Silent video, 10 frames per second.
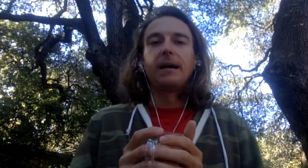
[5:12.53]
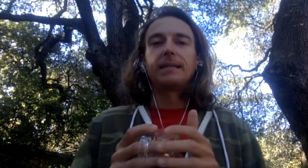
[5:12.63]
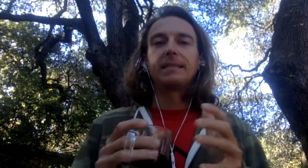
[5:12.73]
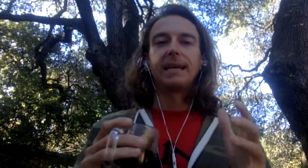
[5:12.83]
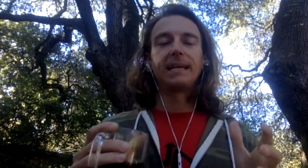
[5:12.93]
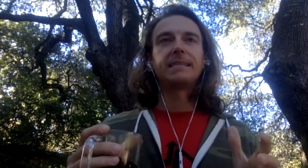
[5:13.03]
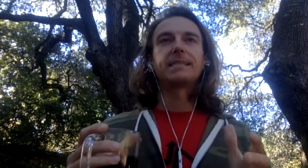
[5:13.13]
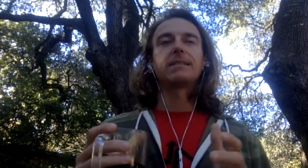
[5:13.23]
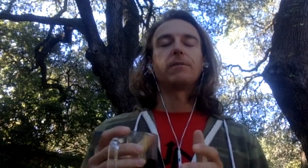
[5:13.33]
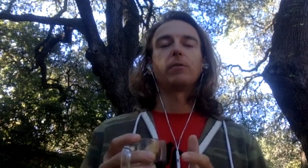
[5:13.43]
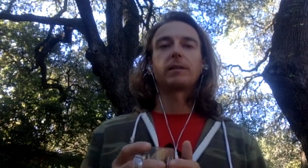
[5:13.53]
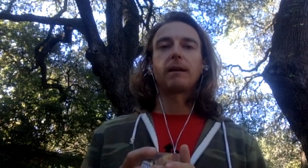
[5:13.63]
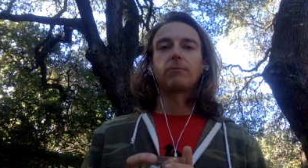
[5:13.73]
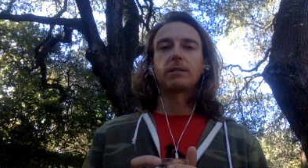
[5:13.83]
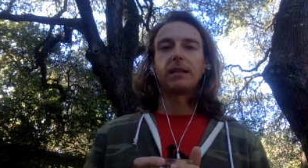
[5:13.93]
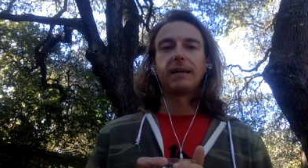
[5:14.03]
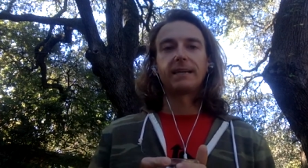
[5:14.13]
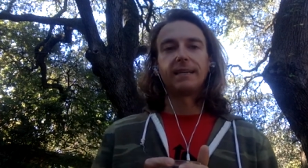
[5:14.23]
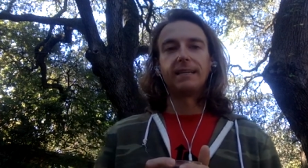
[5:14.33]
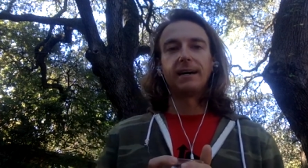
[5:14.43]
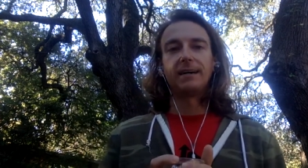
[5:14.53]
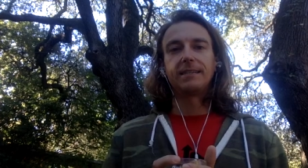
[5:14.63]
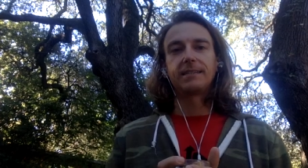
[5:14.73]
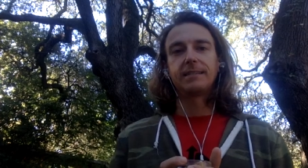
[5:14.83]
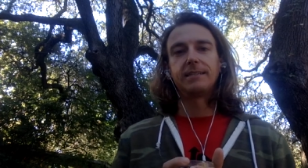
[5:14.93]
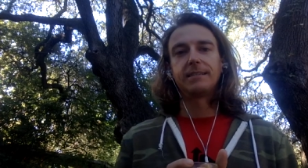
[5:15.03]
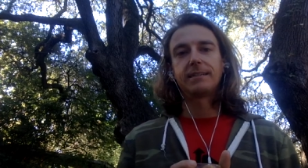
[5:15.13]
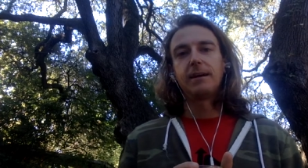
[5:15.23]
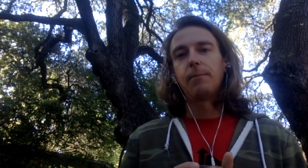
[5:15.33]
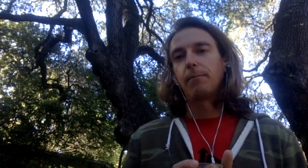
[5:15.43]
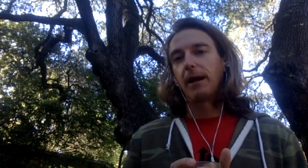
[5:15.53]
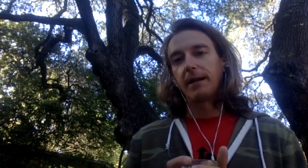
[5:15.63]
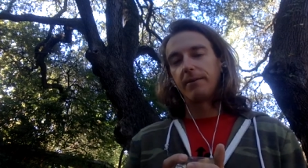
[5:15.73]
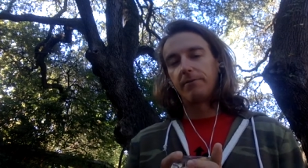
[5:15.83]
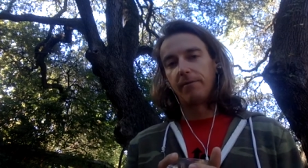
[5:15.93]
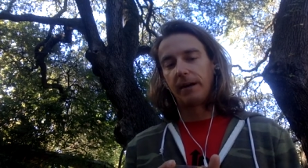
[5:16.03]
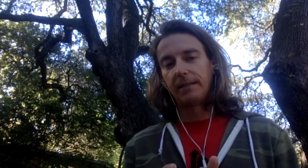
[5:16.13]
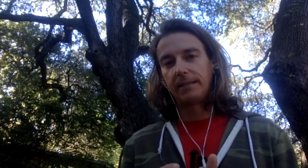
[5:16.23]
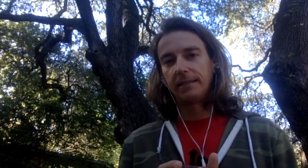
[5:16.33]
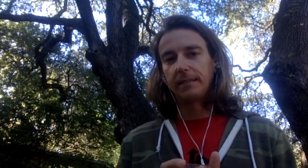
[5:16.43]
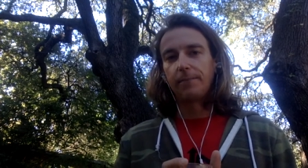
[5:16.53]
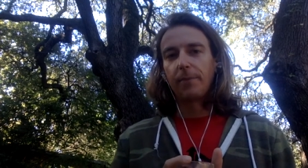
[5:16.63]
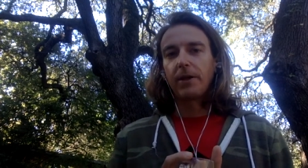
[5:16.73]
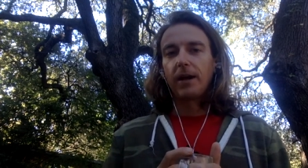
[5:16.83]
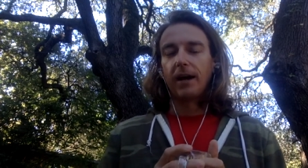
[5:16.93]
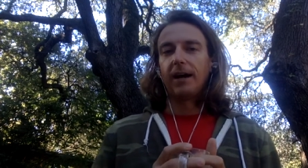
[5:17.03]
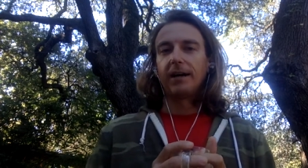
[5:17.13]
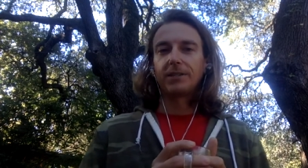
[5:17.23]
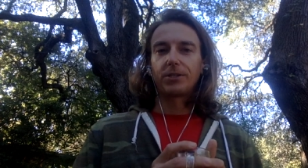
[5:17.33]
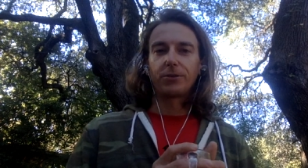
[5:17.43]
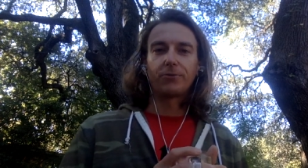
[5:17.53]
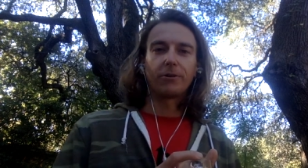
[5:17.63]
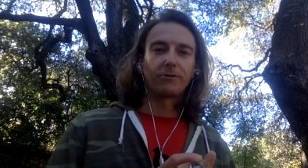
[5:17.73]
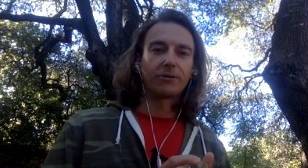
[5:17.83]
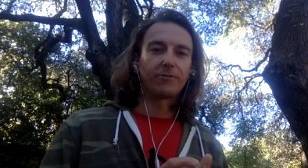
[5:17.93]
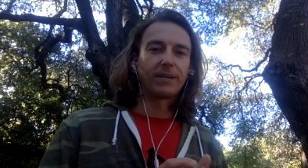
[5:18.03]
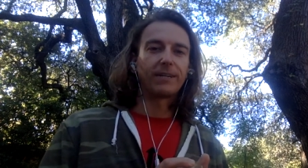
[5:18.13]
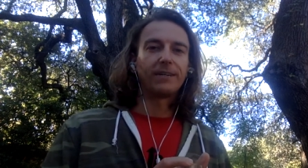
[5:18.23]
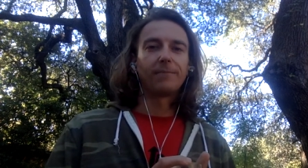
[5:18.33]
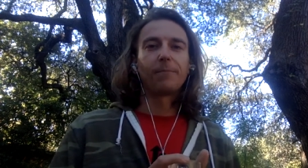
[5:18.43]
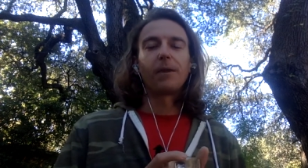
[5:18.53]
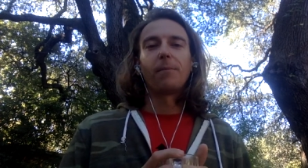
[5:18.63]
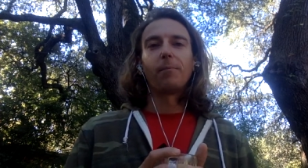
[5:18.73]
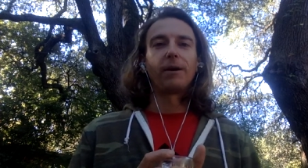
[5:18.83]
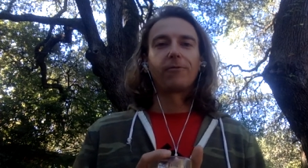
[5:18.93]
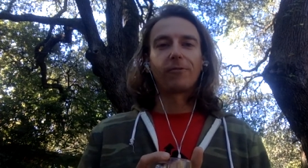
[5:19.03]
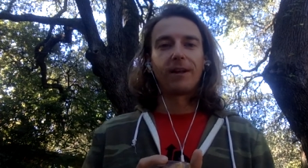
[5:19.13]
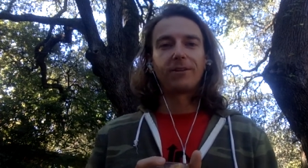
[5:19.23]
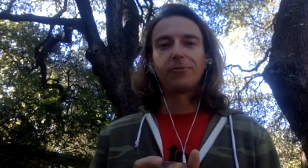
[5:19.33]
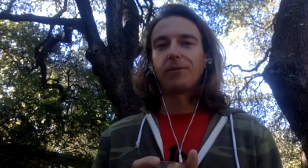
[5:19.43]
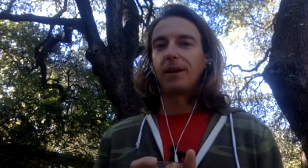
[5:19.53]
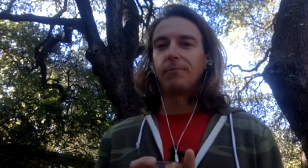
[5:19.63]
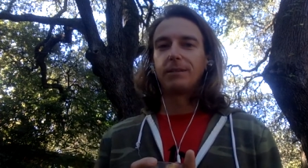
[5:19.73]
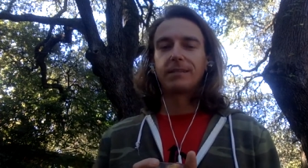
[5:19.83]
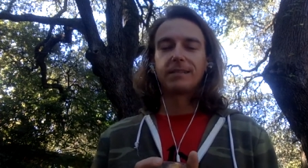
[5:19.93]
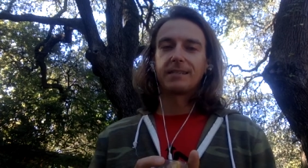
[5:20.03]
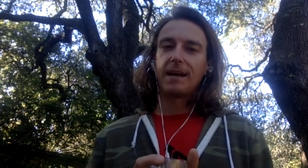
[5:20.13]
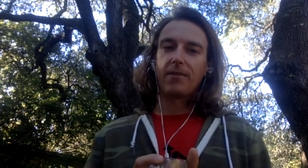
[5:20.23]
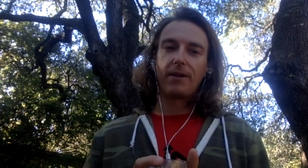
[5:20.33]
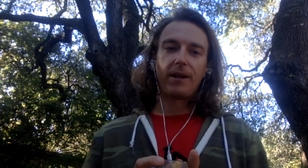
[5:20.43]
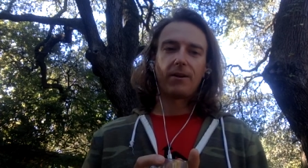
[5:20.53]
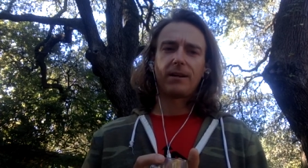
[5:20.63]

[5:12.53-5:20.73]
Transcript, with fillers: a taste of what that was like in Iceland, but I got invited uh, to Costa Rica by a friend who ran a business down there.